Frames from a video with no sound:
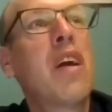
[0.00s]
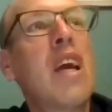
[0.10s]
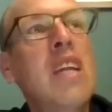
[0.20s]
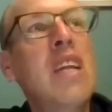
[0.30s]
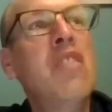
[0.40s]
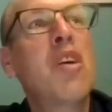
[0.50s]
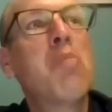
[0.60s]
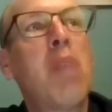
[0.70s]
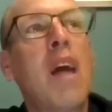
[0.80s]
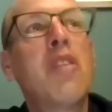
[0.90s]
India
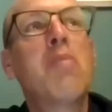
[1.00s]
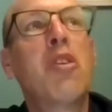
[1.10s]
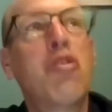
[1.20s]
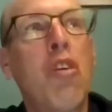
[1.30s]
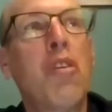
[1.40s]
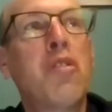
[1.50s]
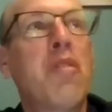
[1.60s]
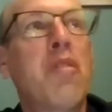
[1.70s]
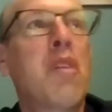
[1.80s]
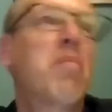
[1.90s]
played the majority
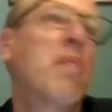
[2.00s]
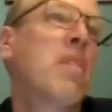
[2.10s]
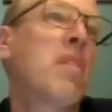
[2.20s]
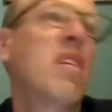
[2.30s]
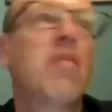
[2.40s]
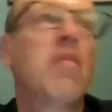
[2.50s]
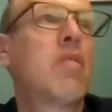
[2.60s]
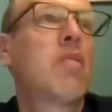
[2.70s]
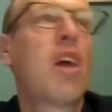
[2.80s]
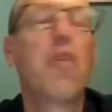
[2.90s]
of the, I mean, the
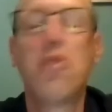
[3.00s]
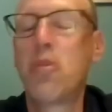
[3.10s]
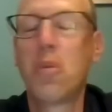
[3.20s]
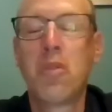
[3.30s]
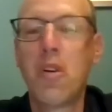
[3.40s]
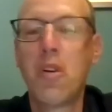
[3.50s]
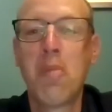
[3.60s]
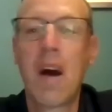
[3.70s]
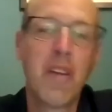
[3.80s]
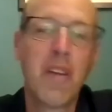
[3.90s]
coaches will tell you
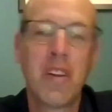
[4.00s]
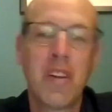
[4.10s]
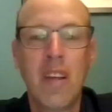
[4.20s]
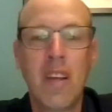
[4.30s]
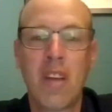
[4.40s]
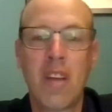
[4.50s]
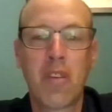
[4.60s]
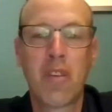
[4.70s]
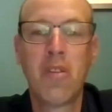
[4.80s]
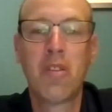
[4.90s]
about this, and
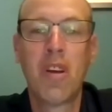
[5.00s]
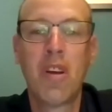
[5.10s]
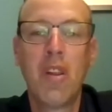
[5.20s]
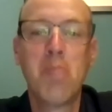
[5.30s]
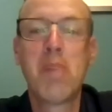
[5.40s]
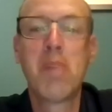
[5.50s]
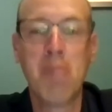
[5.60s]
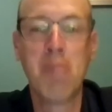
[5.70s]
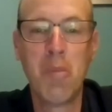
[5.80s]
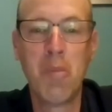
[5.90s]
international coaches, the big
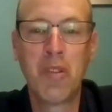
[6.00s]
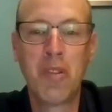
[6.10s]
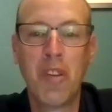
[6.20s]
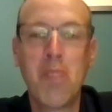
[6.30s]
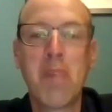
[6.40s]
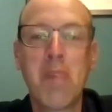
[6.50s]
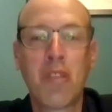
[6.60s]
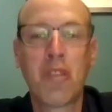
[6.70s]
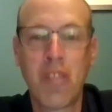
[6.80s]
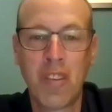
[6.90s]
moments and the big
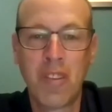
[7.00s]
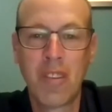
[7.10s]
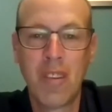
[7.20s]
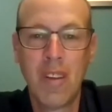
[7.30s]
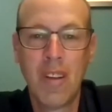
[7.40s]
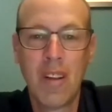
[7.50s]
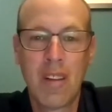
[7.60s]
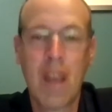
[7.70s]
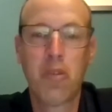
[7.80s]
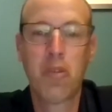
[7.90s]
sessions.
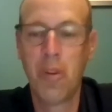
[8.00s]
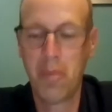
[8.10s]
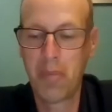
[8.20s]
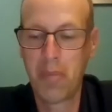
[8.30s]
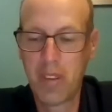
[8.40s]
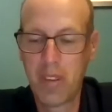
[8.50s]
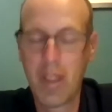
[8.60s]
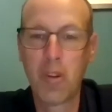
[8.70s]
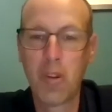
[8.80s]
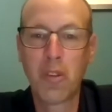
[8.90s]
That's what
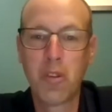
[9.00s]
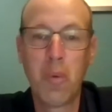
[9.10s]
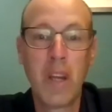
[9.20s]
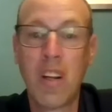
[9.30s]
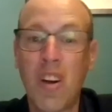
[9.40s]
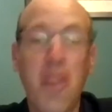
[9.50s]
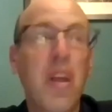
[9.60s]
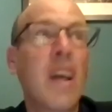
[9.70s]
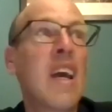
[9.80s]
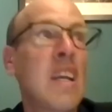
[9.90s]
teams look to win.
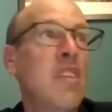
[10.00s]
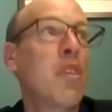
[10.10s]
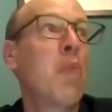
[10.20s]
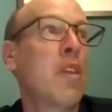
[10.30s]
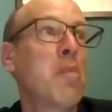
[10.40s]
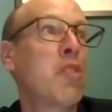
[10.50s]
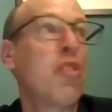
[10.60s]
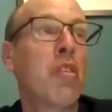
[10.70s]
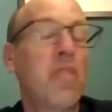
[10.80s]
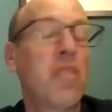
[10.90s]
think India won the
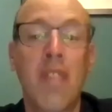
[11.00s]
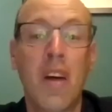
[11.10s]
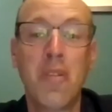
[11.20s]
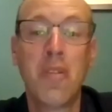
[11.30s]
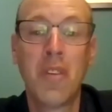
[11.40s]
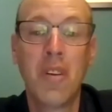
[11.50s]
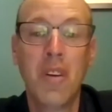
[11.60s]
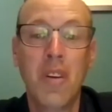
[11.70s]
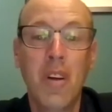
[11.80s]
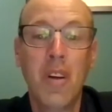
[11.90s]
majority of those,
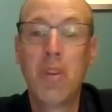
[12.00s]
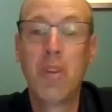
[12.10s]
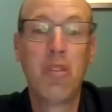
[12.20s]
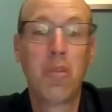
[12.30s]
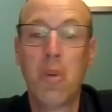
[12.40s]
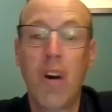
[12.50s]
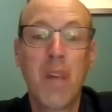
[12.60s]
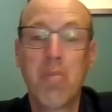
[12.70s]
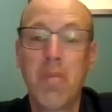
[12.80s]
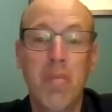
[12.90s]
which is
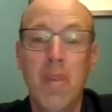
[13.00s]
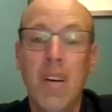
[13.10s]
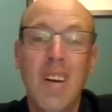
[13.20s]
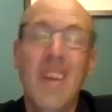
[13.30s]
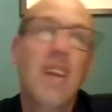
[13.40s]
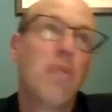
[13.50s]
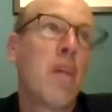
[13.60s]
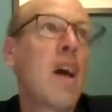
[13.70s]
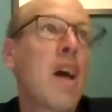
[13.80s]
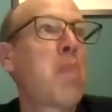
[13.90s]
why
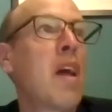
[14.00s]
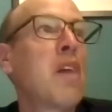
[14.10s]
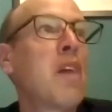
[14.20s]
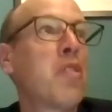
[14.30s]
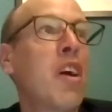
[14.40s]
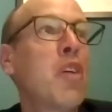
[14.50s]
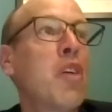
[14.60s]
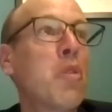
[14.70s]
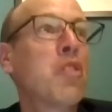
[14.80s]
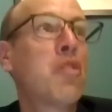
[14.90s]
they had players like who
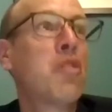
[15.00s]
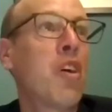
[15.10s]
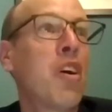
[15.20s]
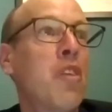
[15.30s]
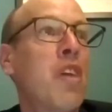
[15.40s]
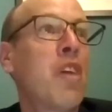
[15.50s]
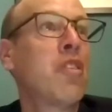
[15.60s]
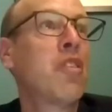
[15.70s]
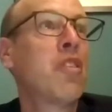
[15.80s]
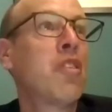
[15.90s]
could turn a
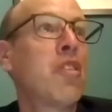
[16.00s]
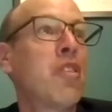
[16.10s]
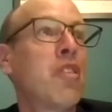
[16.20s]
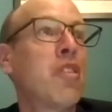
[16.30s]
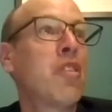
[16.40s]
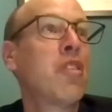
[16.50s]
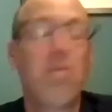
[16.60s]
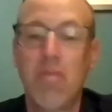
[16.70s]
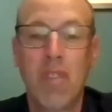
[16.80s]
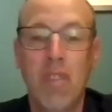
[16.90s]
session on their own,
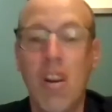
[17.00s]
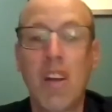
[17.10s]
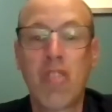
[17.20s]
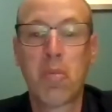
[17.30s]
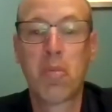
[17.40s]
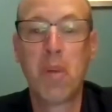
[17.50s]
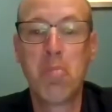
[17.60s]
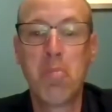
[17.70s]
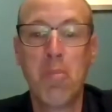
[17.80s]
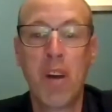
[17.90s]
like Jasprit
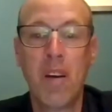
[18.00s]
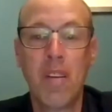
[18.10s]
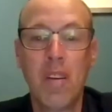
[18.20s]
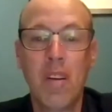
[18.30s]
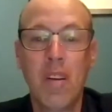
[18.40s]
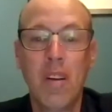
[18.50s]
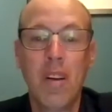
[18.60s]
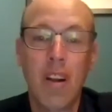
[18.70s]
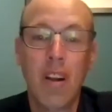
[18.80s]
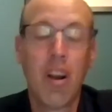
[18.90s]
Bumrah,
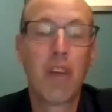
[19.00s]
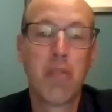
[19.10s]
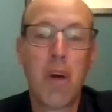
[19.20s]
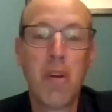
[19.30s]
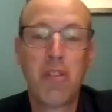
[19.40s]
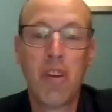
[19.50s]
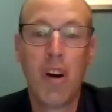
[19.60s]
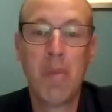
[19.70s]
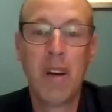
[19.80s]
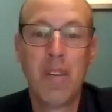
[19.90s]
like Rohit
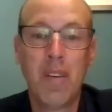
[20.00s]
Sharma,